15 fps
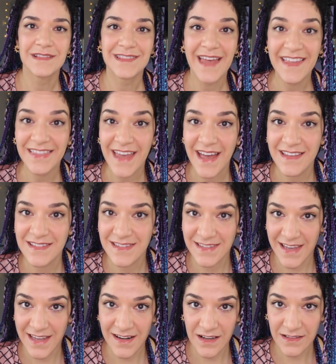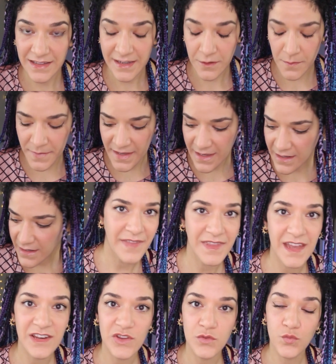let that sit a little bit. And
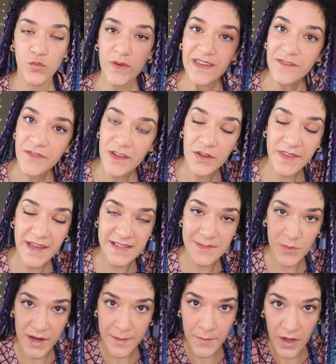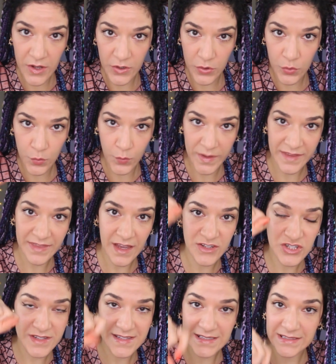then you refill that spray bottle with
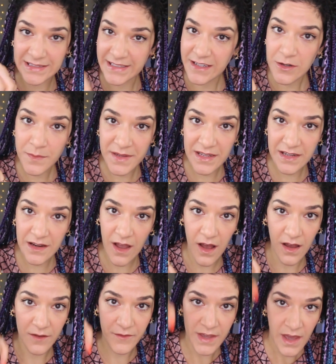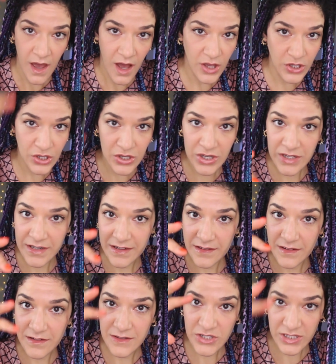just a little bit of a good
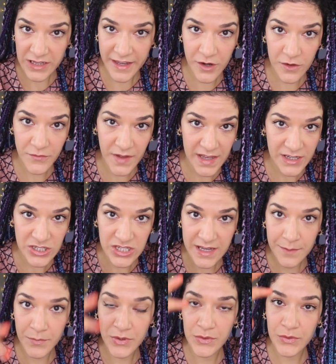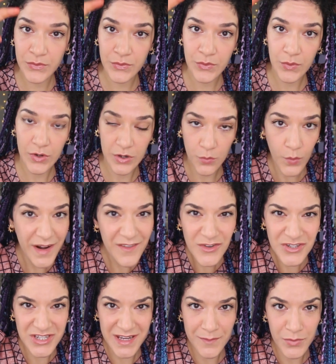clarifying shampoo, or whatever
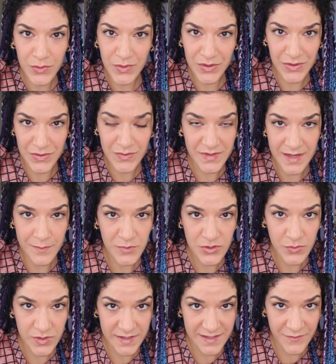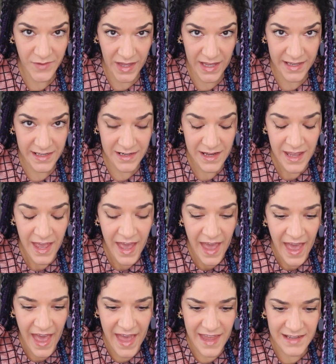shampoo you use, I'm sure is fine.
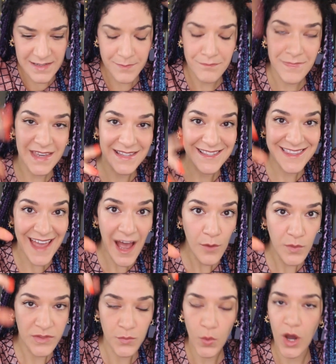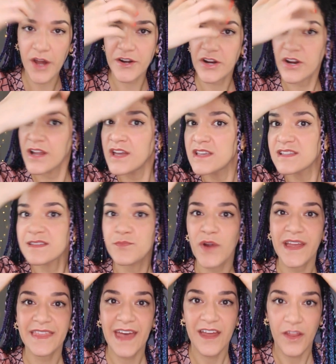And mix that with water,
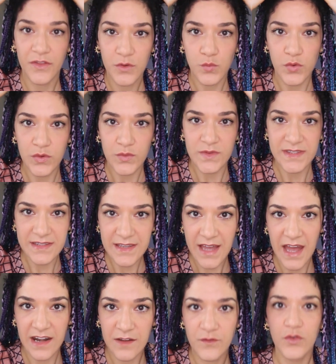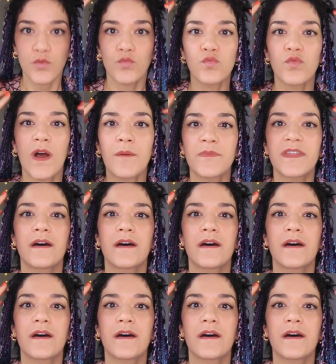spray that on the roots, kind of rub